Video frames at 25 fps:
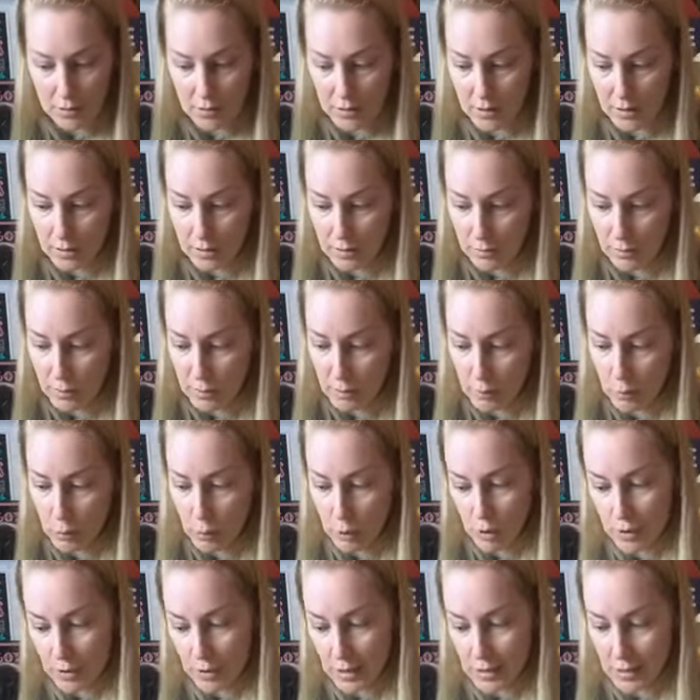It's a little bit
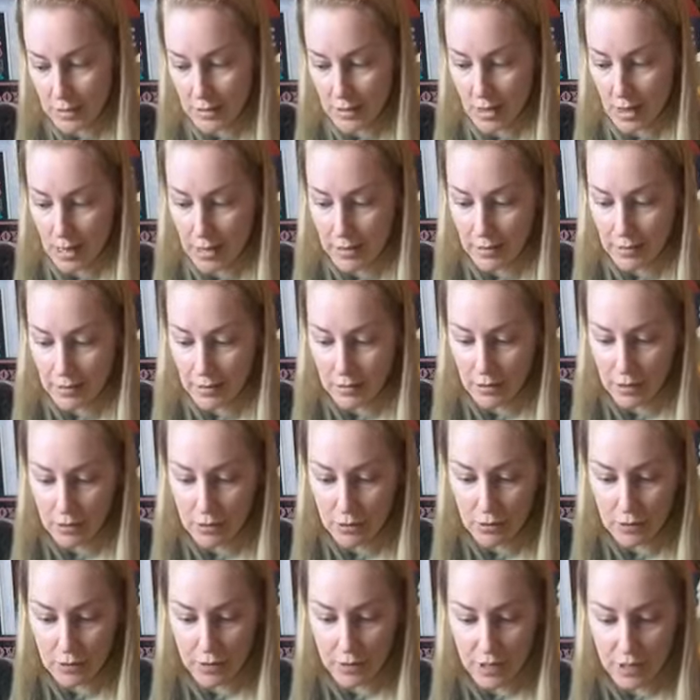more on this side than the
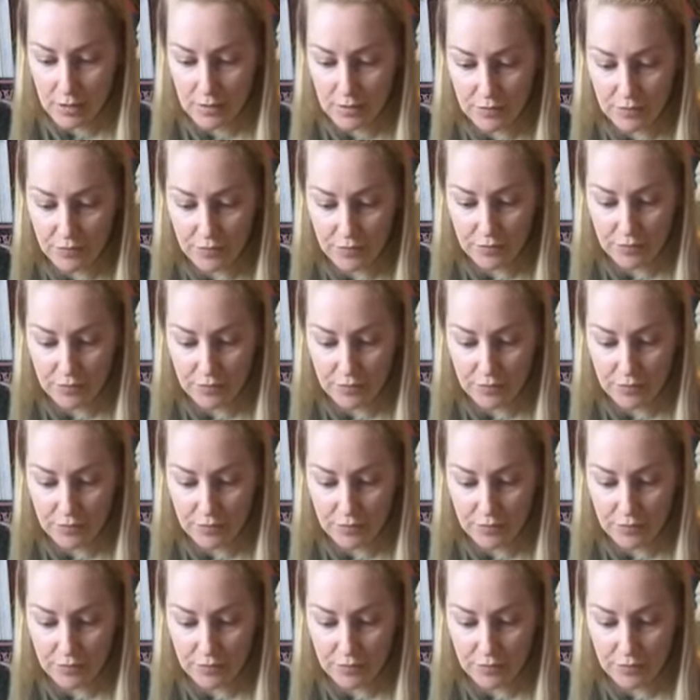other side.